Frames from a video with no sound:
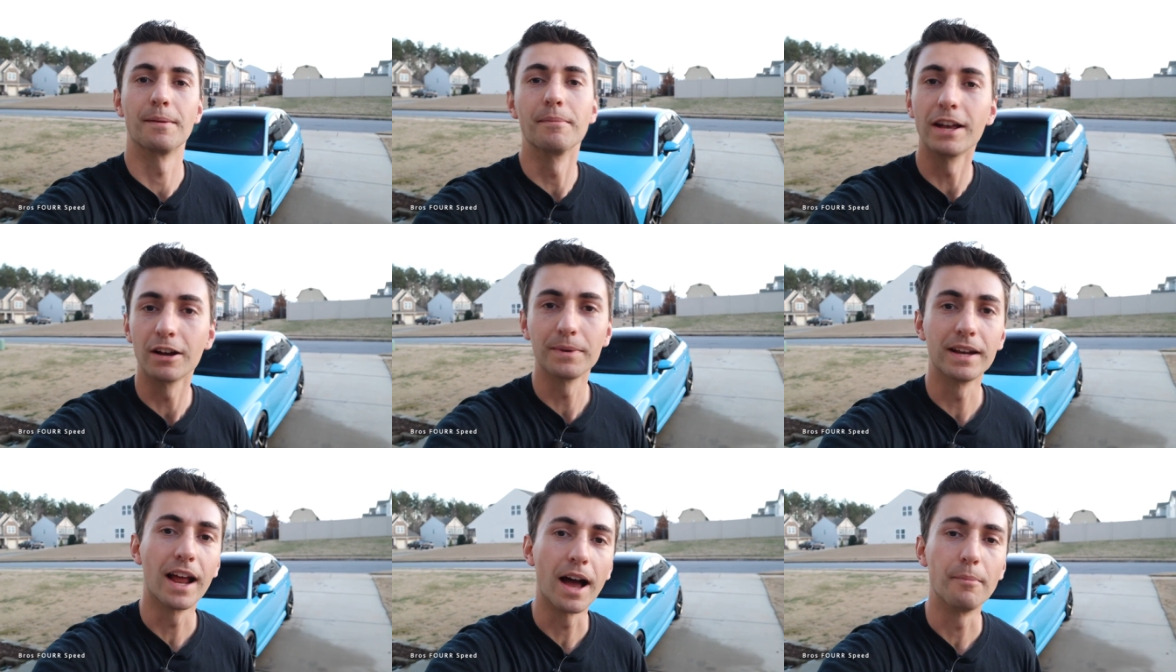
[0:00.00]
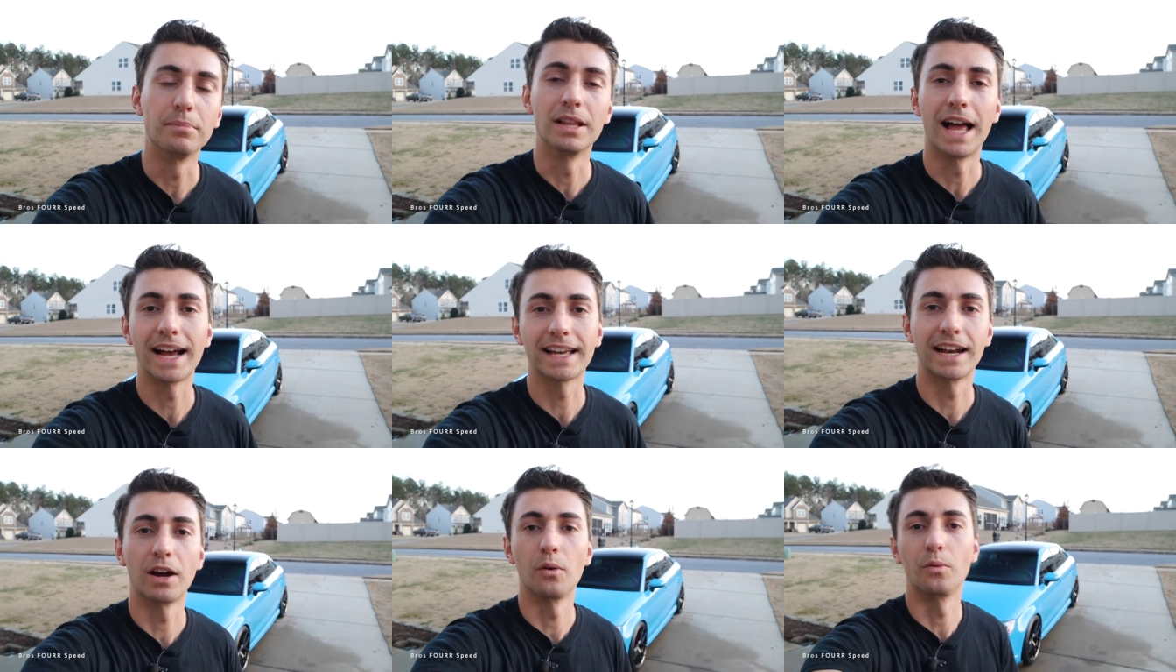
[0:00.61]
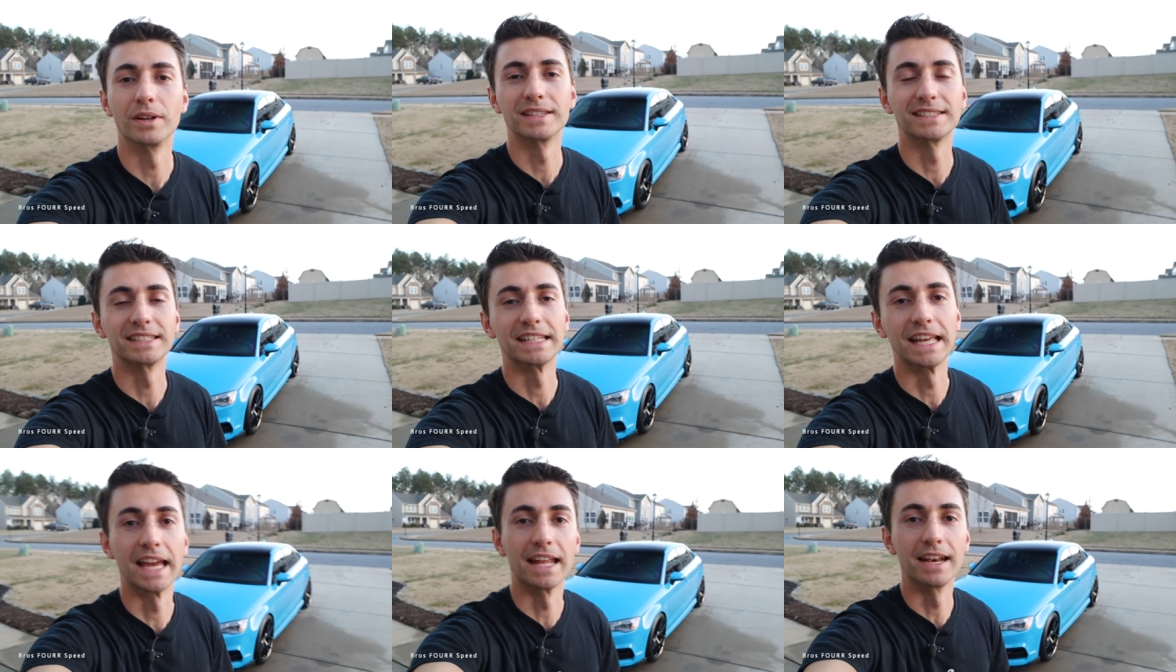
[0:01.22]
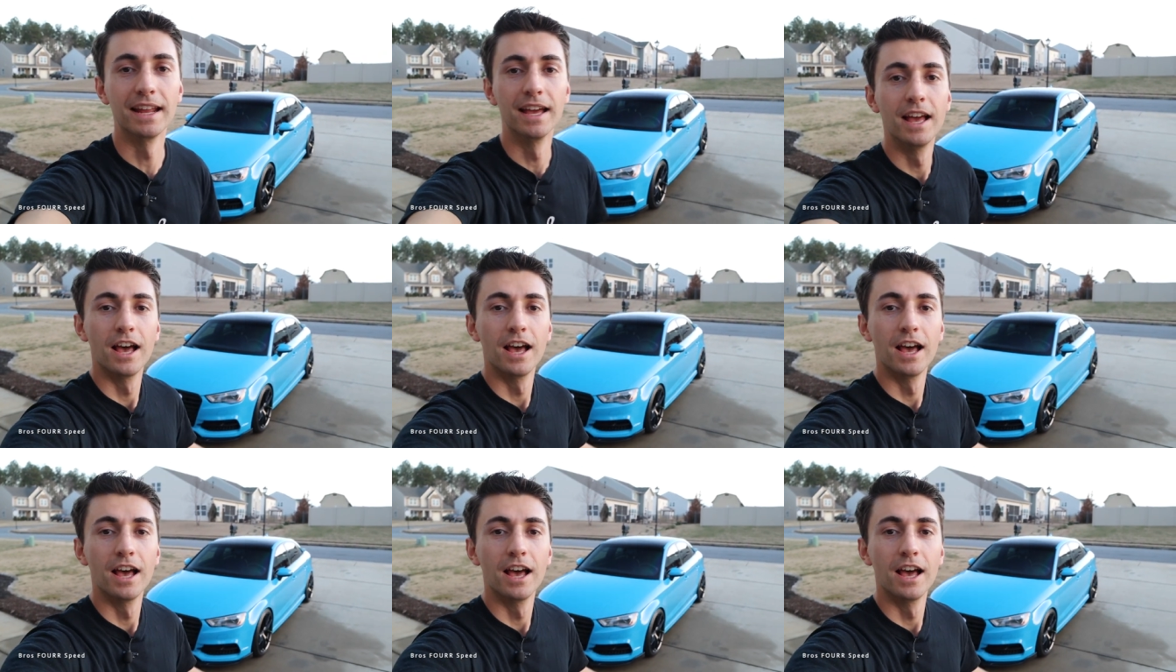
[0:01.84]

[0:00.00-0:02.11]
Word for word: I may or may not black it out once again.